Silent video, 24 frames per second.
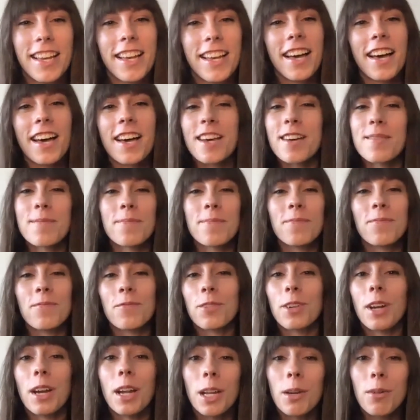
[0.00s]

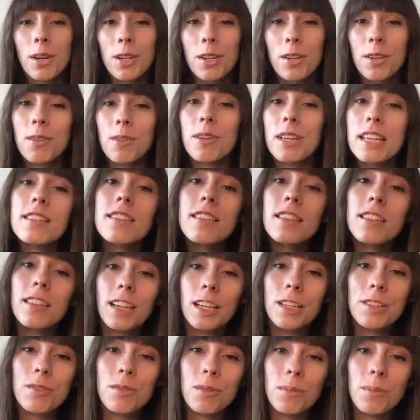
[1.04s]
For anyone who is
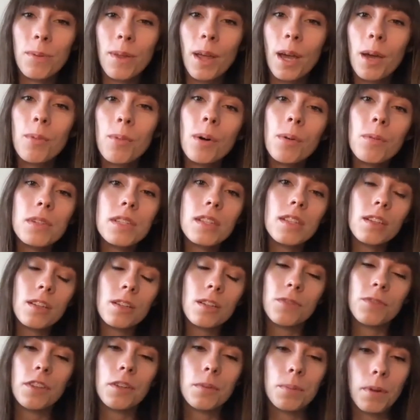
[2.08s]
looking to apply, what was the
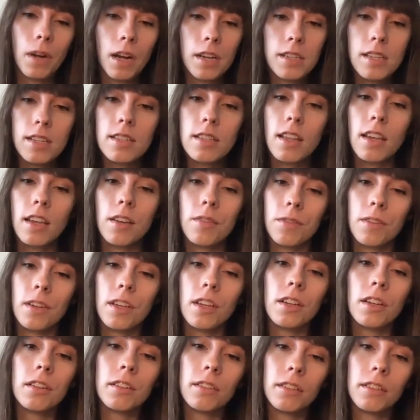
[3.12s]
interview process like for you?